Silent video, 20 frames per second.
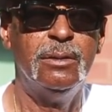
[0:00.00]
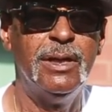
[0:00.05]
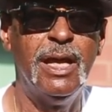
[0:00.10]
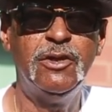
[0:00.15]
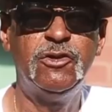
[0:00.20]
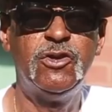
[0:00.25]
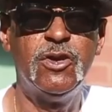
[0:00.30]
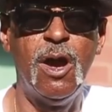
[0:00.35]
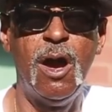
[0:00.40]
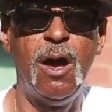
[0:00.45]

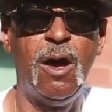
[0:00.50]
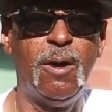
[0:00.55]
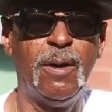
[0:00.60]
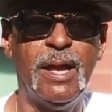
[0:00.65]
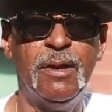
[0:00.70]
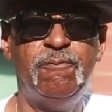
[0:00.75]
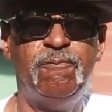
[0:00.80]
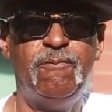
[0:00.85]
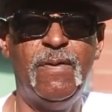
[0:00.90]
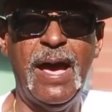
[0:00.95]
They see all
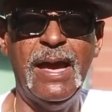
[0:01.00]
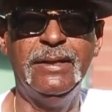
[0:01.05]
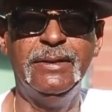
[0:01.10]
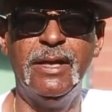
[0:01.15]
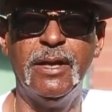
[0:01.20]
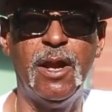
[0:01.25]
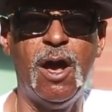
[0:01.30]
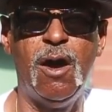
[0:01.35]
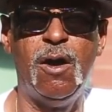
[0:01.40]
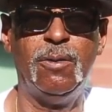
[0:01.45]
that
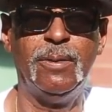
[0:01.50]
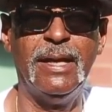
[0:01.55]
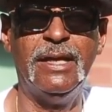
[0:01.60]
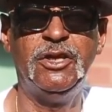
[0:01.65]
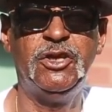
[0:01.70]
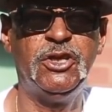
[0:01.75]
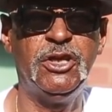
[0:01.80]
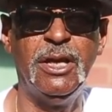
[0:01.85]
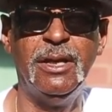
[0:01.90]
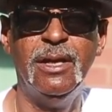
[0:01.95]
fighting and all
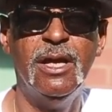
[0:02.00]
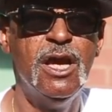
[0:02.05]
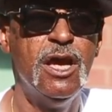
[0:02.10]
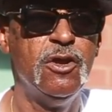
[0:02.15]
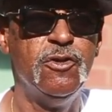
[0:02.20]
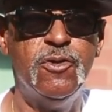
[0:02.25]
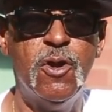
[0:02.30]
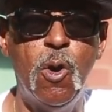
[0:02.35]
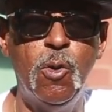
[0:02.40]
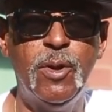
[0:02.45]
that shit.
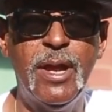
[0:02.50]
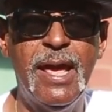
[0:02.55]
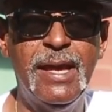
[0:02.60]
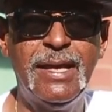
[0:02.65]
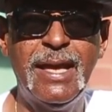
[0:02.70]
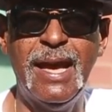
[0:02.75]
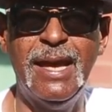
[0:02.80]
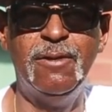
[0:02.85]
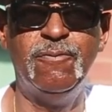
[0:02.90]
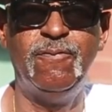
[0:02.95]
No, they
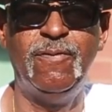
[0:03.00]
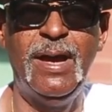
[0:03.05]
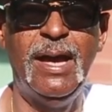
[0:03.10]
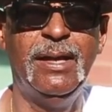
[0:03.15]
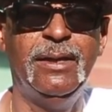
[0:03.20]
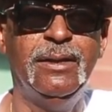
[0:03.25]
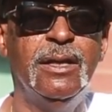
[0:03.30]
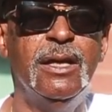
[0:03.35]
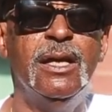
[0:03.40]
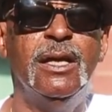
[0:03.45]
can't
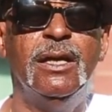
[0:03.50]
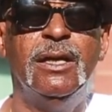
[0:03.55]
fight.